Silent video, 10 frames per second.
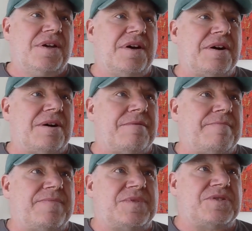
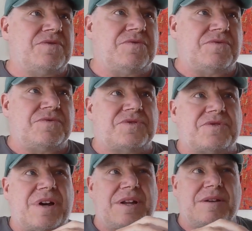um, to
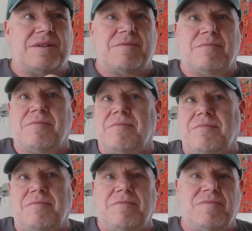try to,
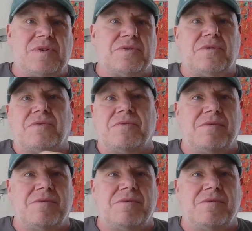you know,